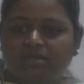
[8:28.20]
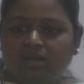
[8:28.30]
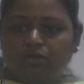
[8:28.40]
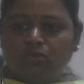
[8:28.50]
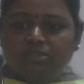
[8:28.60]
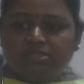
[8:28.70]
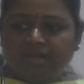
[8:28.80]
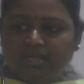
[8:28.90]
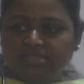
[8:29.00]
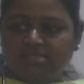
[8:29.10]
controlled
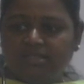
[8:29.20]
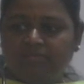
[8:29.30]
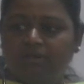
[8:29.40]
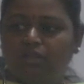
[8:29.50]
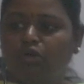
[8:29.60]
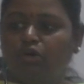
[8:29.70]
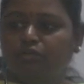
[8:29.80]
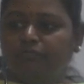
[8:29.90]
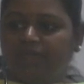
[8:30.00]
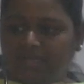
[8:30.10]
trials and there were a lot
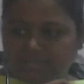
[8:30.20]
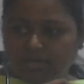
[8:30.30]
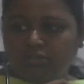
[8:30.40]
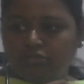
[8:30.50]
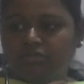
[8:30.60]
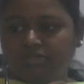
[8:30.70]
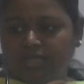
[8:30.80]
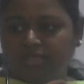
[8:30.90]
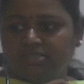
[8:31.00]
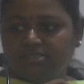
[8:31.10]
of case control
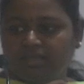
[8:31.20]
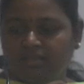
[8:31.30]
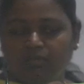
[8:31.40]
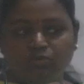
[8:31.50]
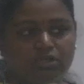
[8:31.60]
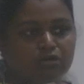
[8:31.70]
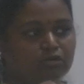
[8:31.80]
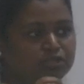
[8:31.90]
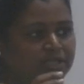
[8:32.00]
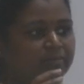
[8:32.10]
trials, and there was a
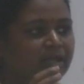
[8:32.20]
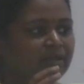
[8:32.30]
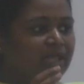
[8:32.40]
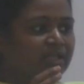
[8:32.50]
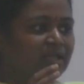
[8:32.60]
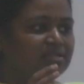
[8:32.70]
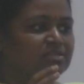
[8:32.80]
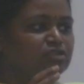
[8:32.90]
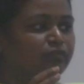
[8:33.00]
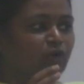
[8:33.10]
Croatian
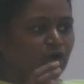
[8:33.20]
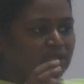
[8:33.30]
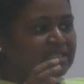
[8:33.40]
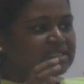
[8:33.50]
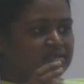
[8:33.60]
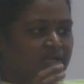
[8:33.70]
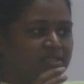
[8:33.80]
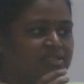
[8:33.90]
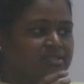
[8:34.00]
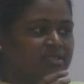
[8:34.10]
meta-analysis of all these
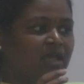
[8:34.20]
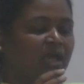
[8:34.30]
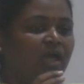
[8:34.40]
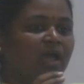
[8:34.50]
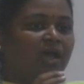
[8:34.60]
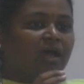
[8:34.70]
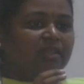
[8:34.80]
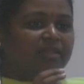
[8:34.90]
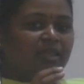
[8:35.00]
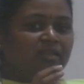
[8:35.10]
trials.
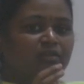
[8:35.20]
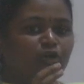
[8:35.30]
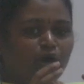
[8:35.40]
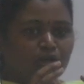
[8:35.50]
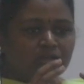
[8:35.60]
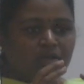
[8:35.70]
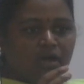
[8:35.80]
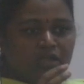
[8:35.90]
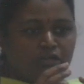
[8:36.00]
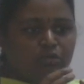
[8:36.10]
And then the author
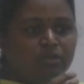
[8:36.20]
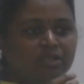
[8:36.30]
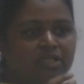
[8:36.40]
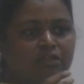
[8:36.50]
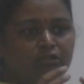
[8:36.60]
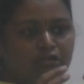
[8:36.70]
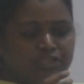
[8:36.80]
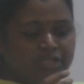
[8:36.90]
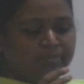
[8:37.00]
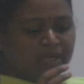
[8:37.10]
concluded in the
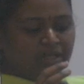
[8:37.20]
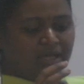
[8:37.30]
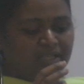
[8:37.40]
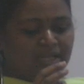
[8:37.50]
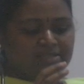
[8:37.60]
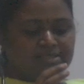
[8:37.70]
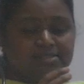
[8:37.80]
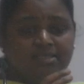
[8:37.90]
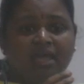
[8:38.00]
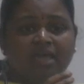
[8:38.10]
Croatian
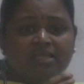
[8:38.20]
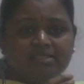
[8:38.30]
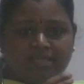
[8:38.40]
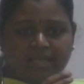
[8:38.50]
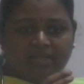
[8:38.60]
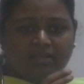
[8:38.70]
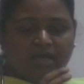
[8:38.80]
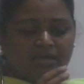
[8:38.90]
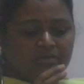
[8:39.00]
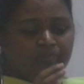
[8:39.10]
meta-analysis saying
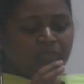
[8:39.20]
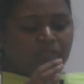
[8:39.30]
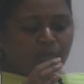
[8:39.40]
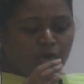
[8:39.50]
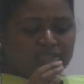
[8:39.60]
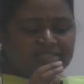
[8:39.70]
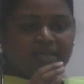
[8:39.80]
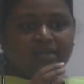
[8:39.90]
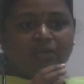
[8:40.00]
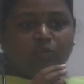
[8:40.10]
that the
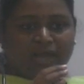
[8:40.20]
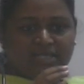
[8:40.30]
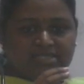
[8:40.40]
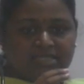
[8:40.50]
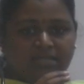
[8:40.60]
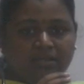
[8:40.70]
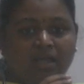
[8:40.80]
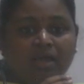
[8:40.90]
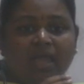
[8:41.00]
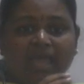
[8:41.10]
polysaccharide vaccine
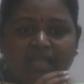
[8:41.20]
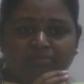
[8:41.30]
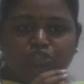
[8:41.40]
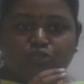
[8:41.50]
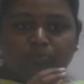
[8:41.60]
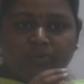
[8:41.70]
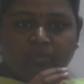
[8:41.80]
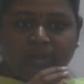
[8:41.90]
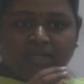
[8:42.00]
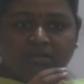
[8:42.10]
helps to
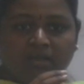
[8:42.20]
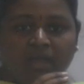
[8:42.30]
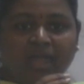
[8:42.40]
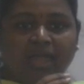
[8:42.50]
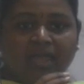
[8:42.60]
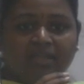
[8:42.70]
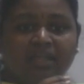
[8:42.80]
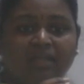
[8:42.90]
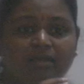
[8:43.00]
prevent an